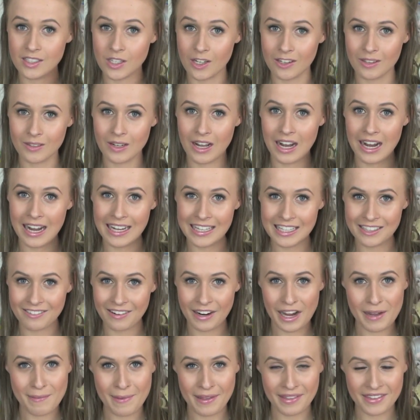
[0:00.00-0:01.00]
So I would highly
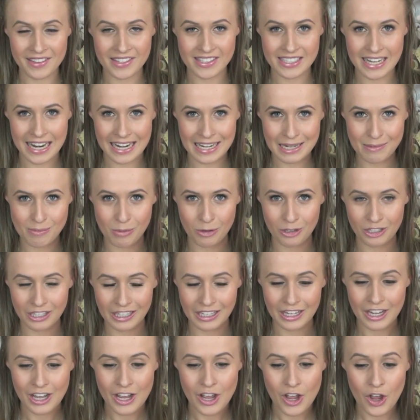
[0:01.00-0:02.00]
recommend this to
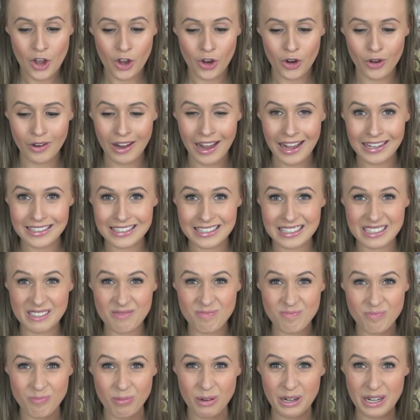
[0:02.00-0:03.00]
anybody who has
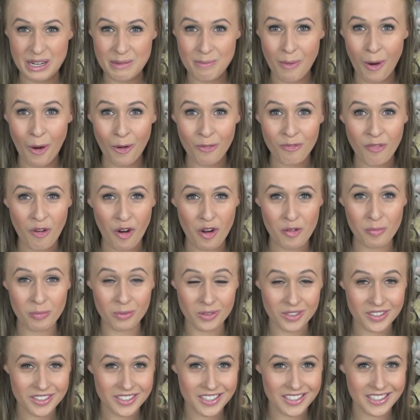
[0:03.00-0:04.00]
some pretty mofo
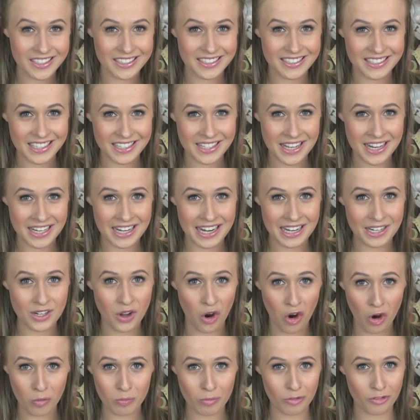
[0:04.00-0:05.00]
bruises that they need
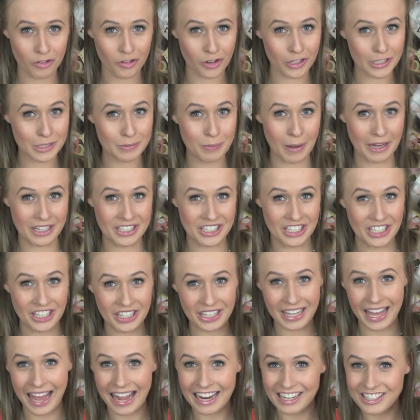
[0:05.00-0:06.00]
gone for a
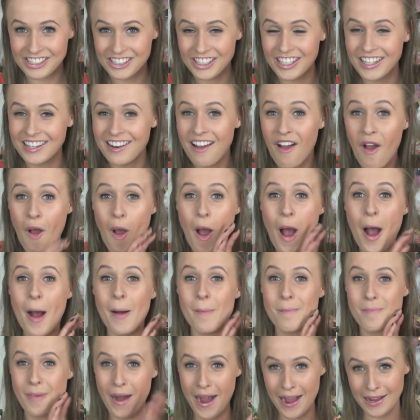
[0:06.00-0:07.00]
special occasion
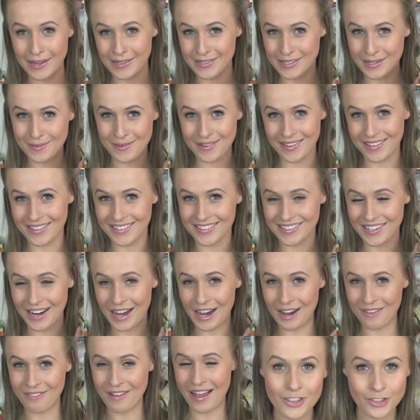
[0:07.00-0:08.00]
buy some of this
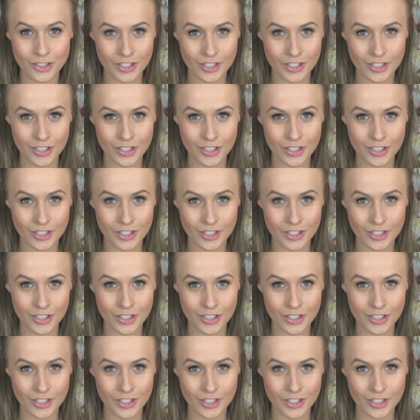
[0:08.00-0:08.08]
stuff.